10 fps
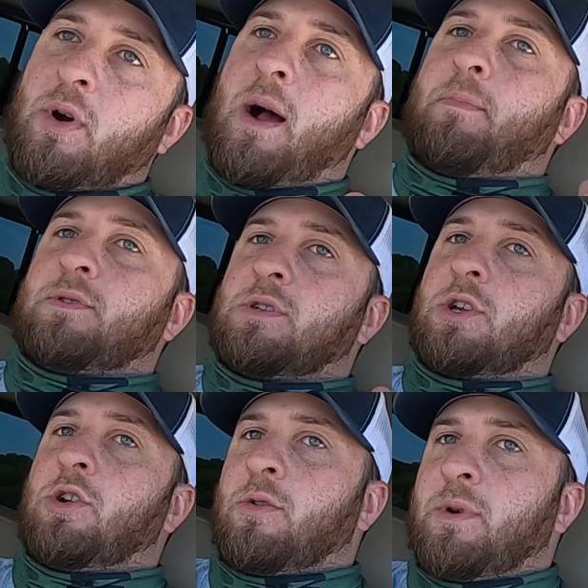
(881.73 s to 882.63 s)
proper
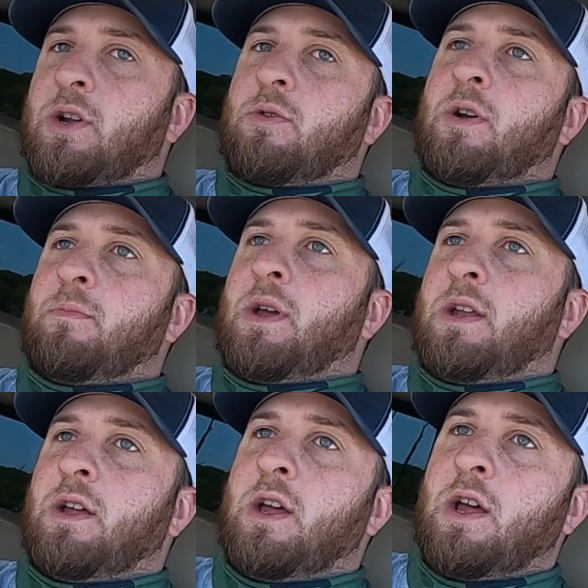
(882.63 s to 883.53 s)
securement
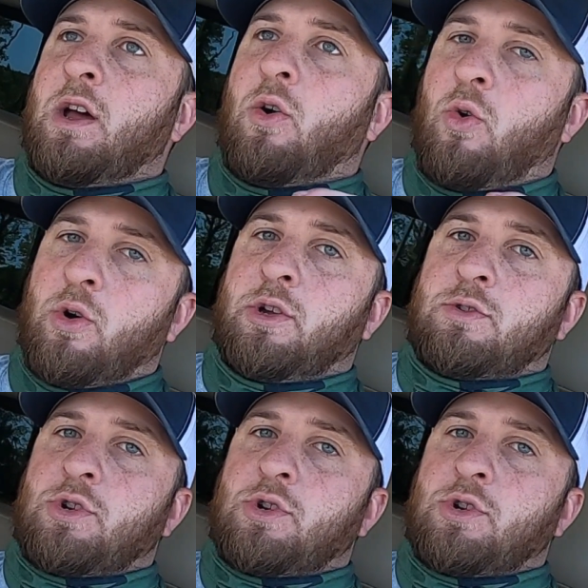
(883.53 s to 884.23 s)
equipment on your